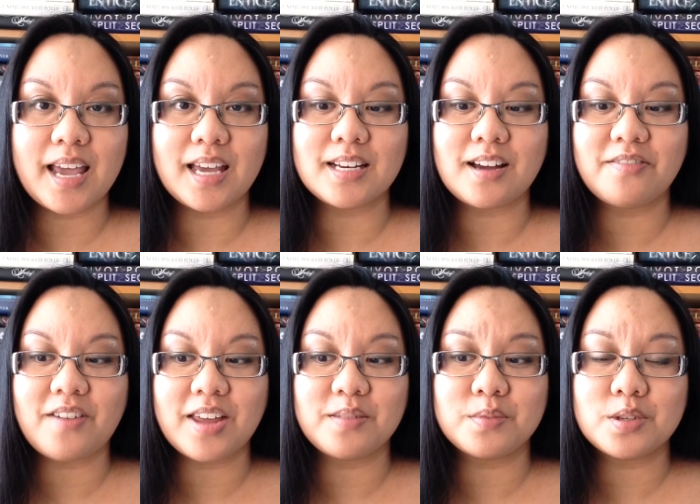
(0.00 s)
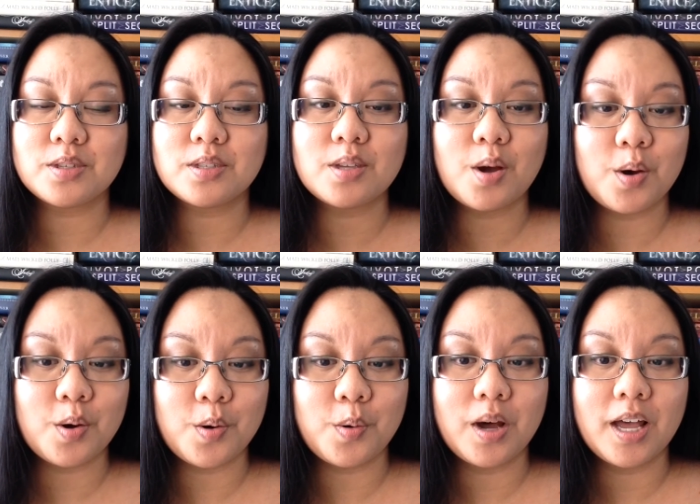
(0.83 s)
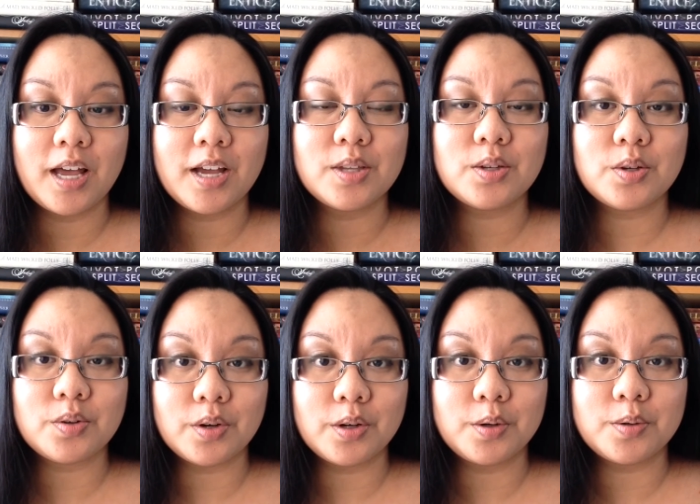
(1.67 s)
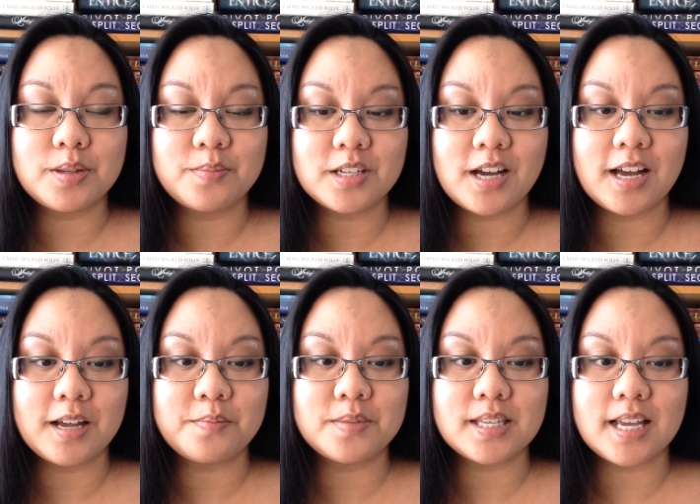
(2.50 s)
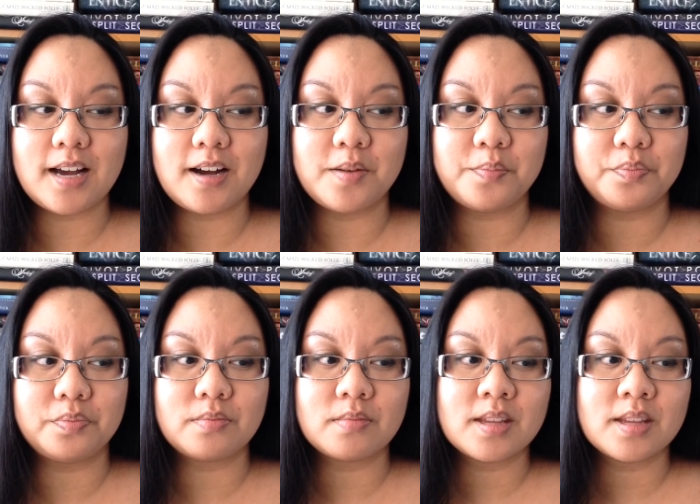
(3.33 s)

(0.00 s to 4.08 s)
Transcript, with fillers: and I find them so true sometimes. Um,